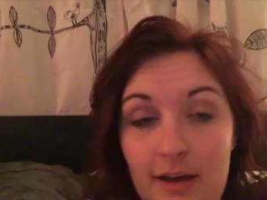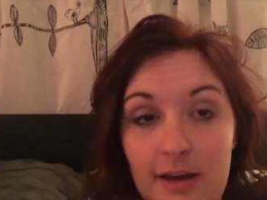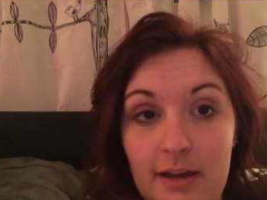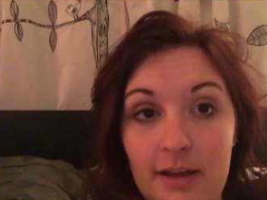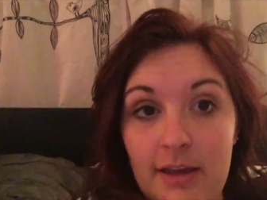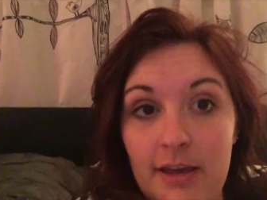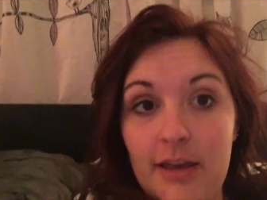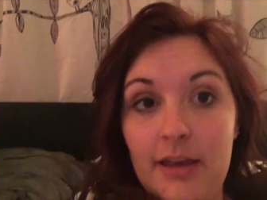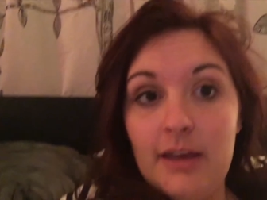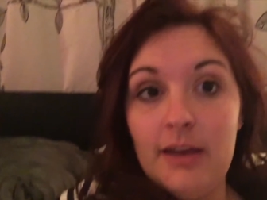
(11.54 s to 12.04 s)
I
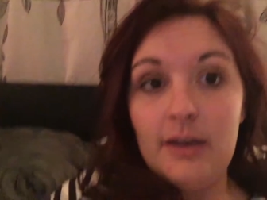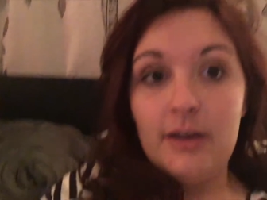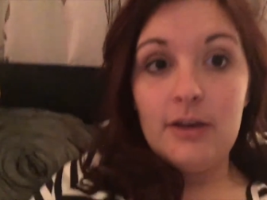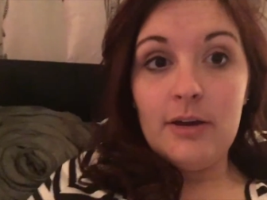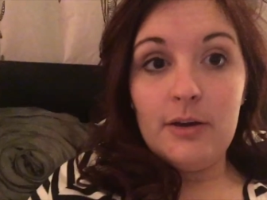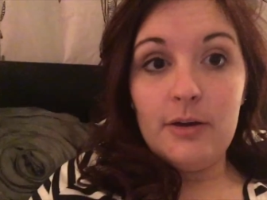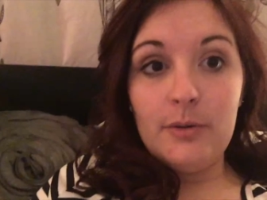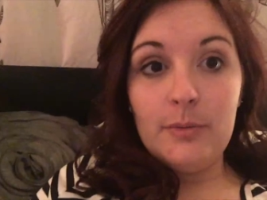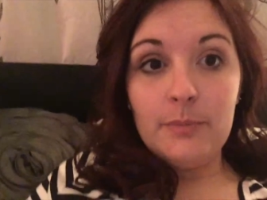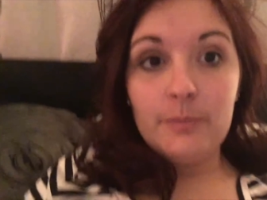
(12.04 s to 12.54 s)

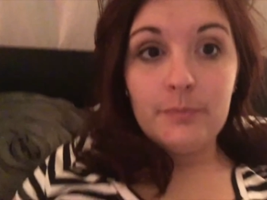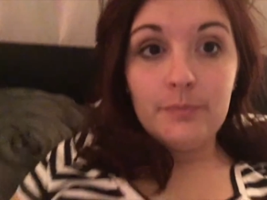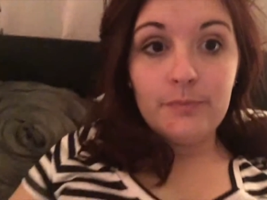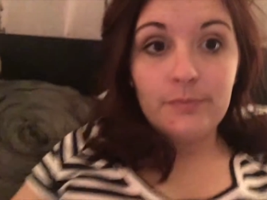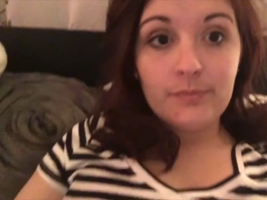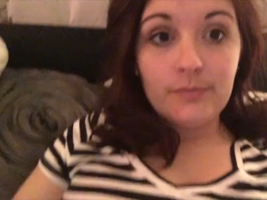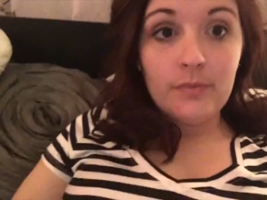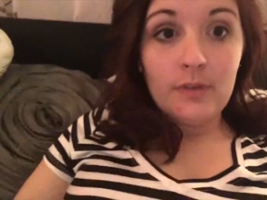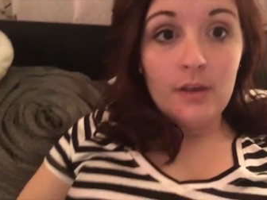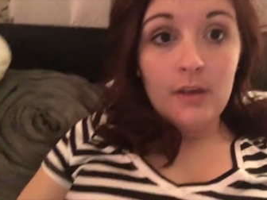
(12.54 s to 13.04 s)
am
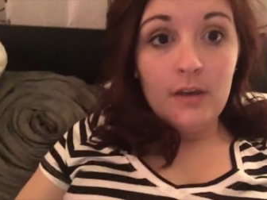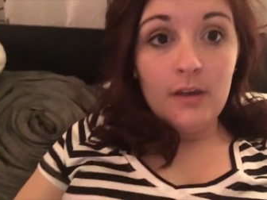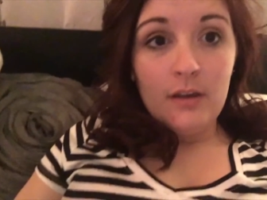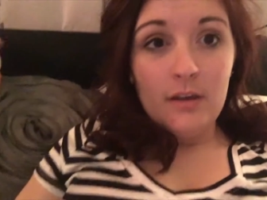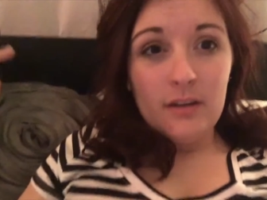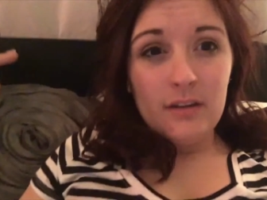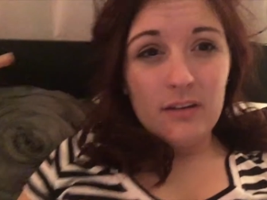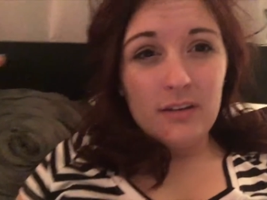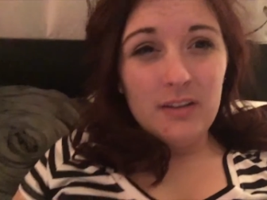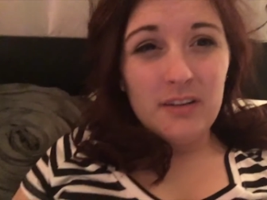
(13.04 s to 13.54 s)

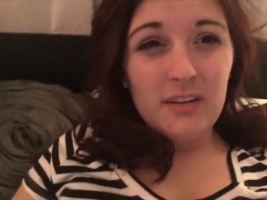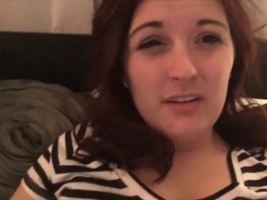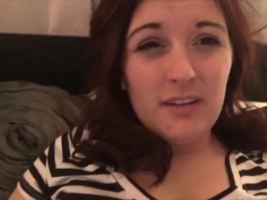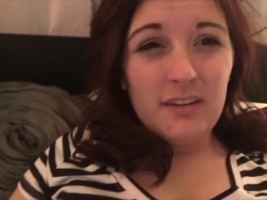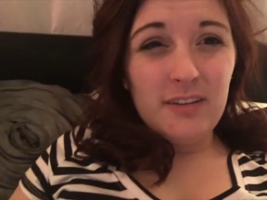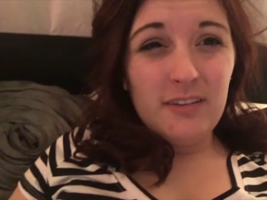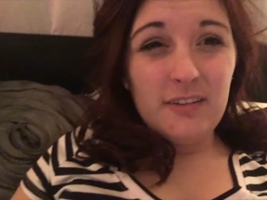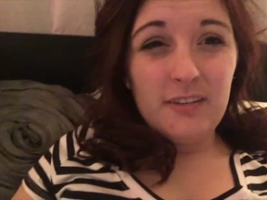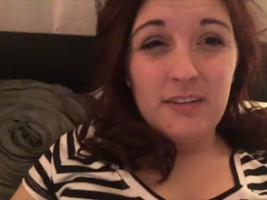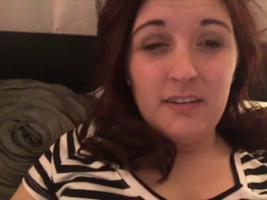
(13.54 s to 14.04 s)

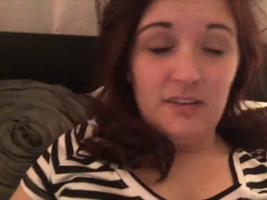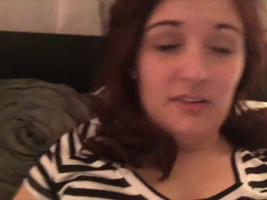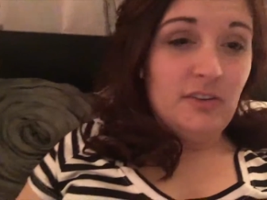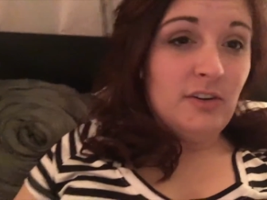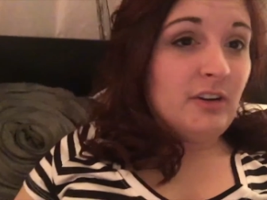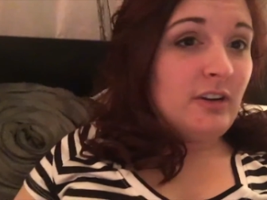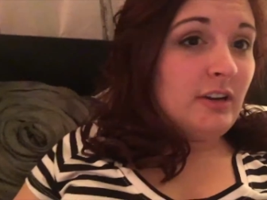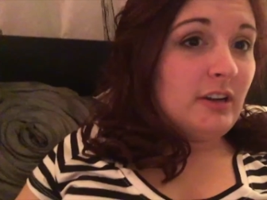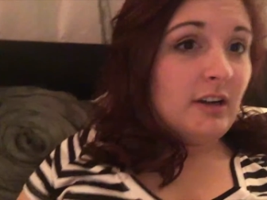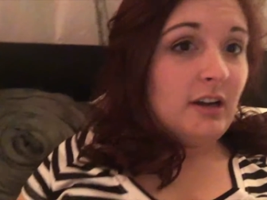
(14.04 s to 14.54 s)
a
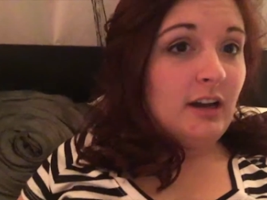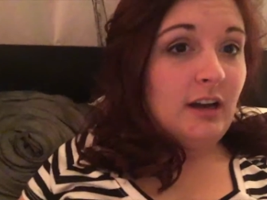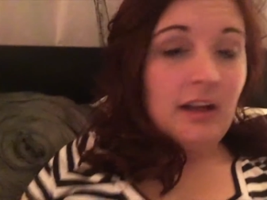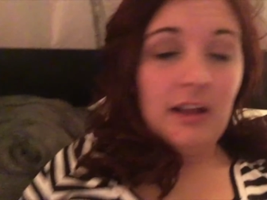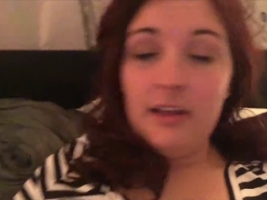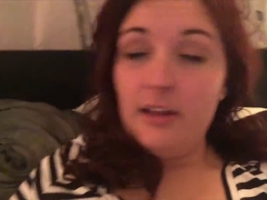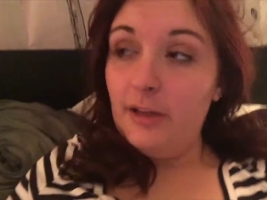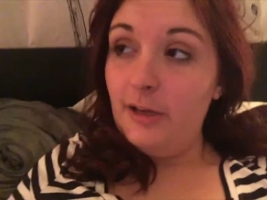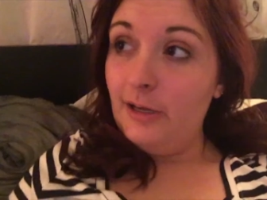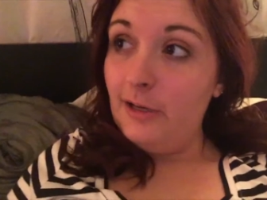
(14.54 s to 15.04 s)
senior in
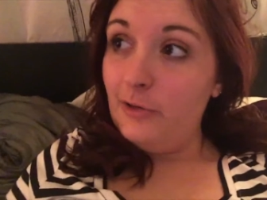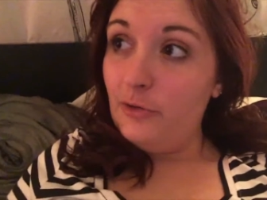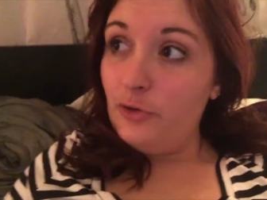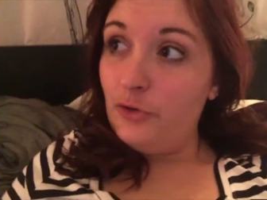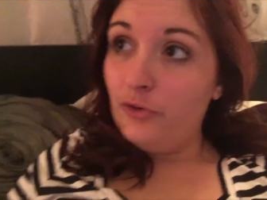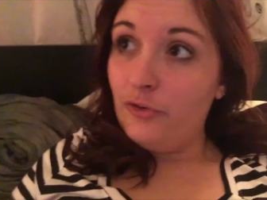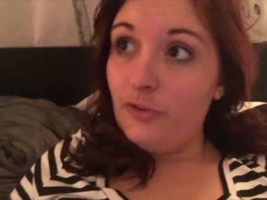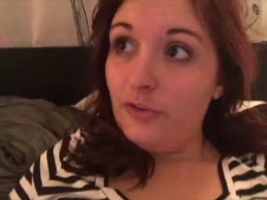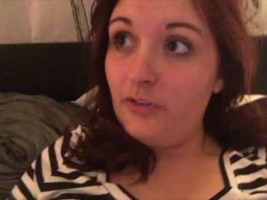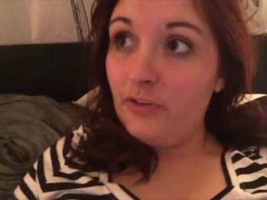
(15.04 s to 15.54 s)

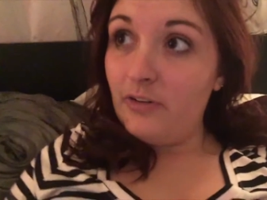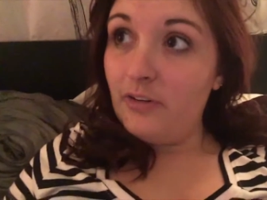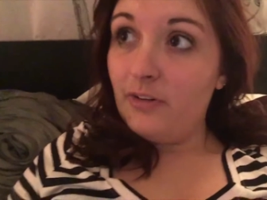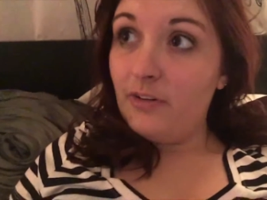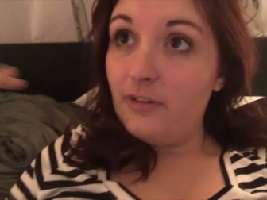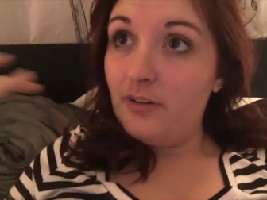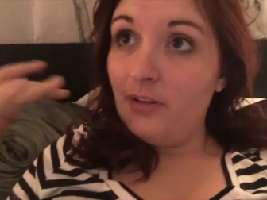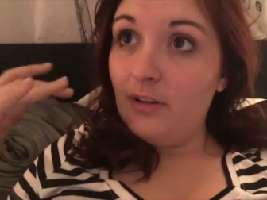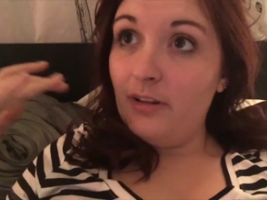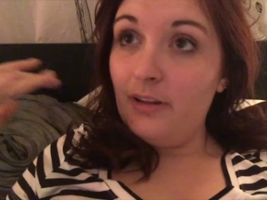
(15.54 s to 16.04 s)
college,
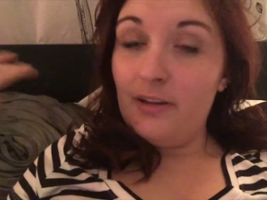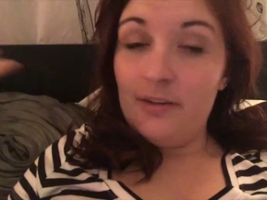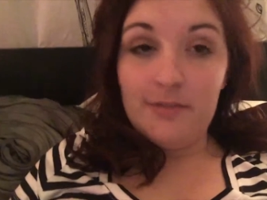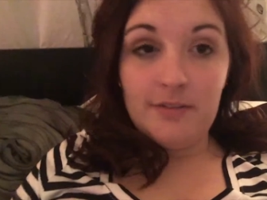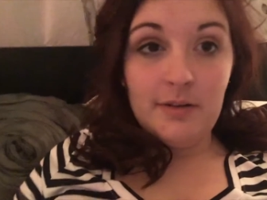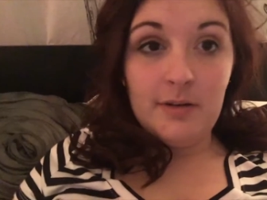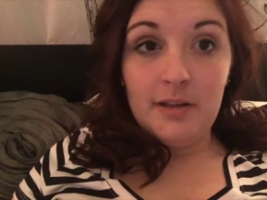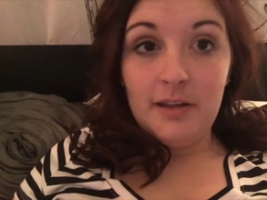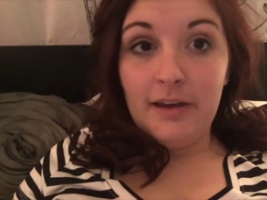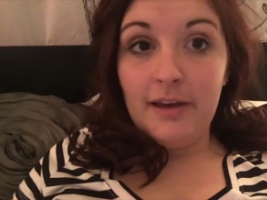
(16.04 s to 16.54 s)

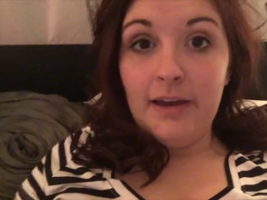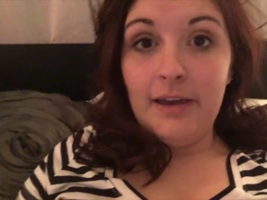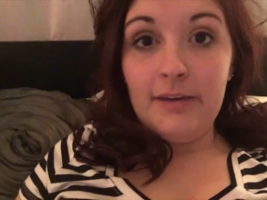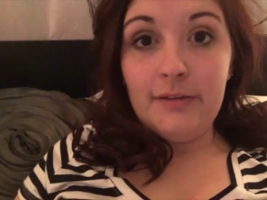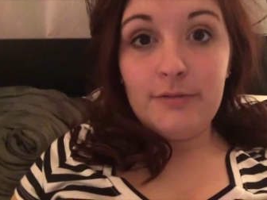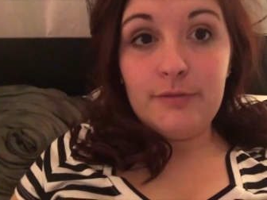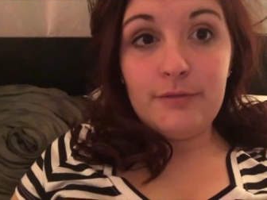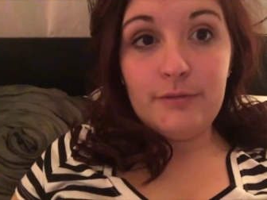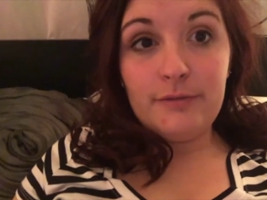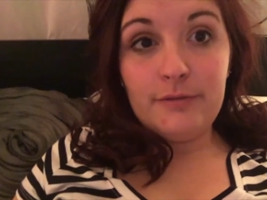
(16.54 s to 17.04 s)
living
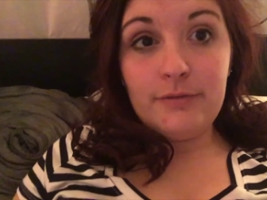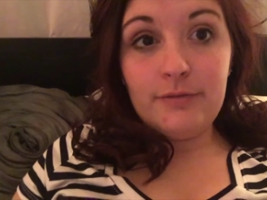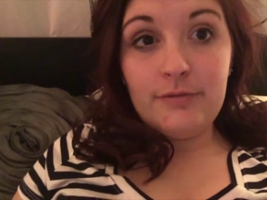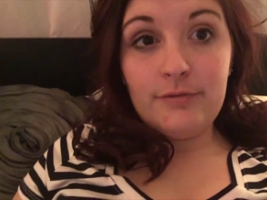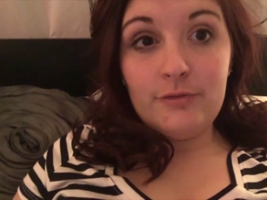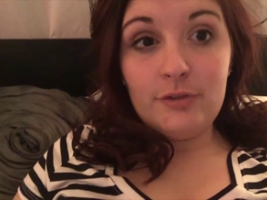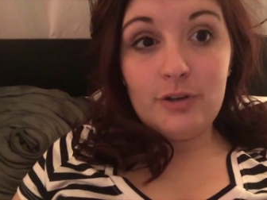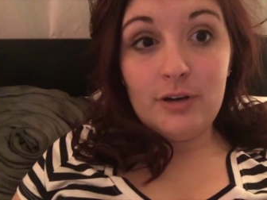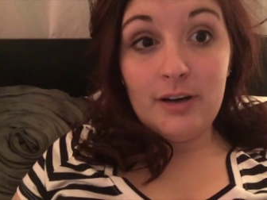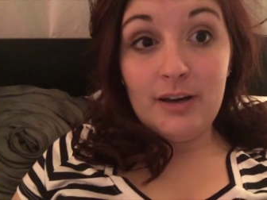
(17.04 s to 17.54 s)
life,
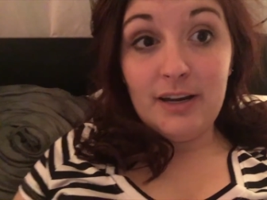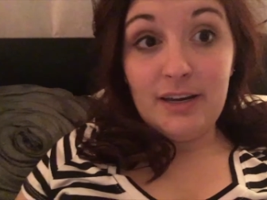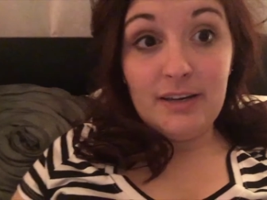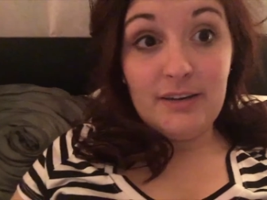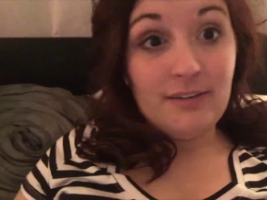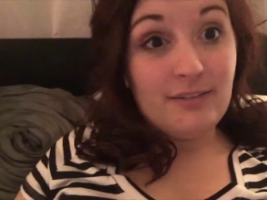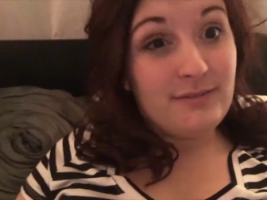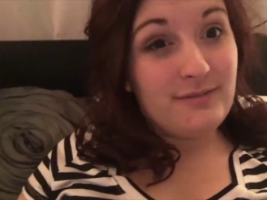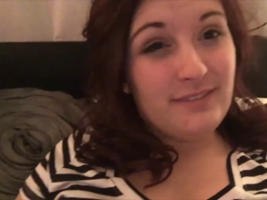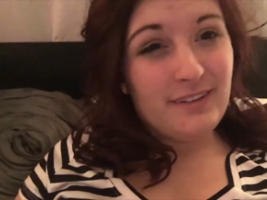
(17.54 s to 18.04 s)

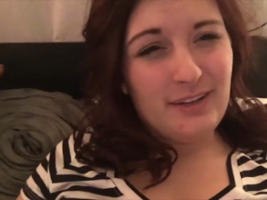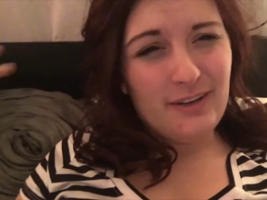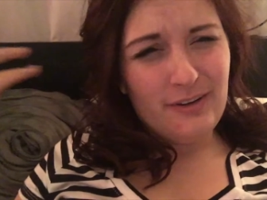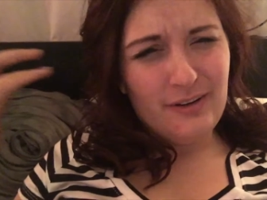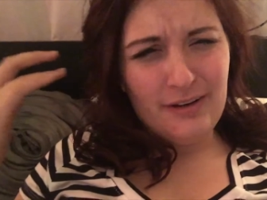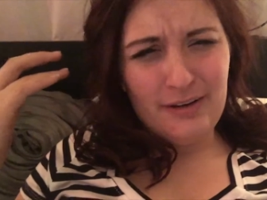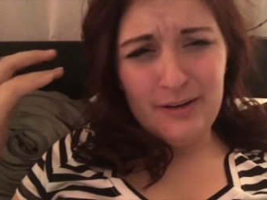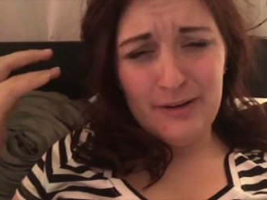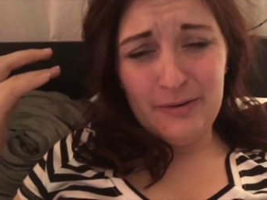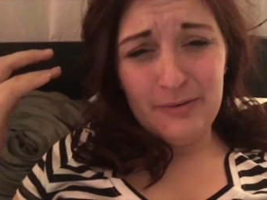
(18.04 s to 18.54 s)
trying to
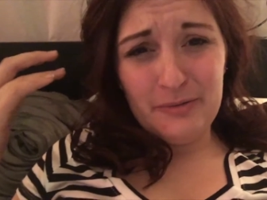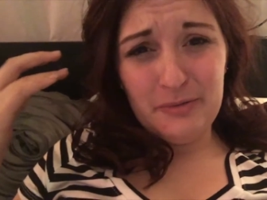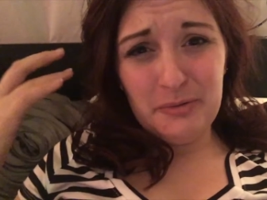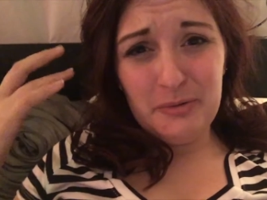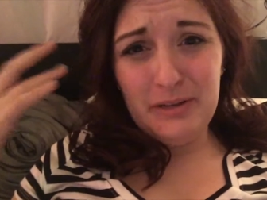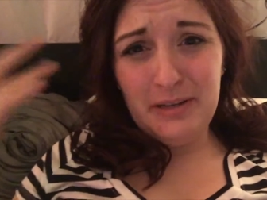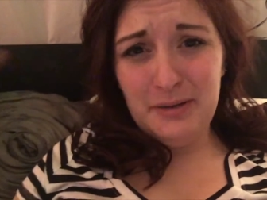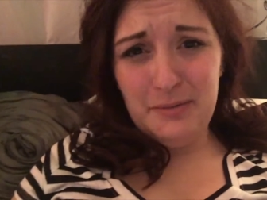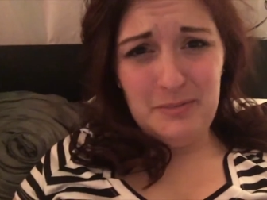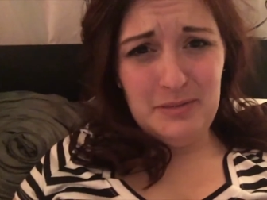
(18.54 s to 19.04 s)
figure out
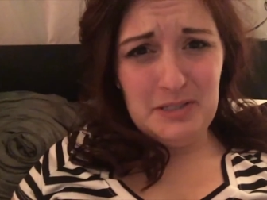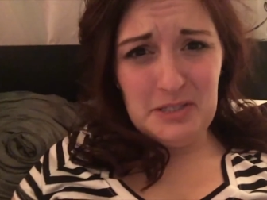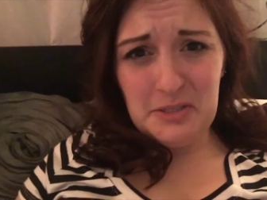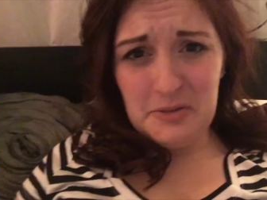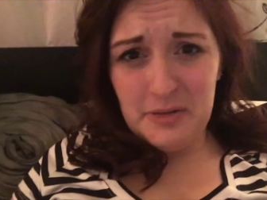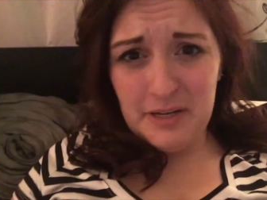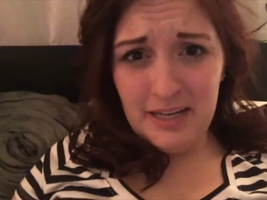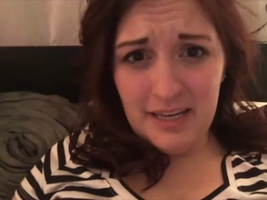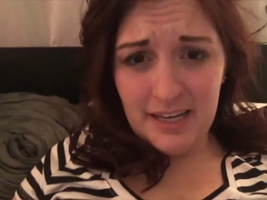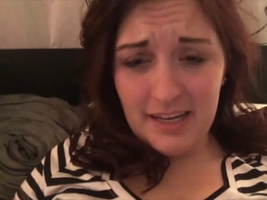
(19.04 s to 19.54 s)
what I'm
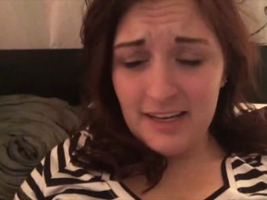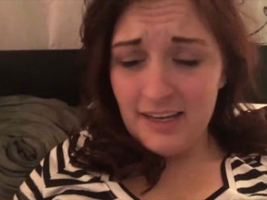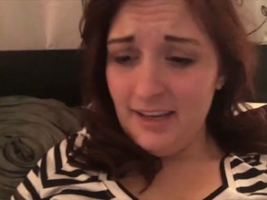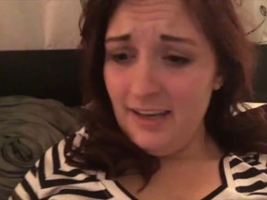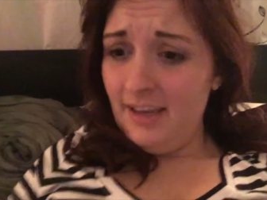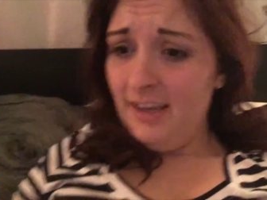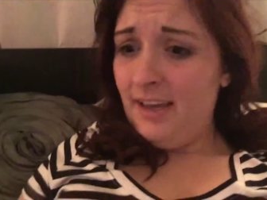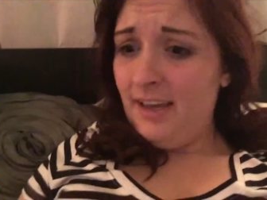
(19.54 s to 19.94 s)
doing.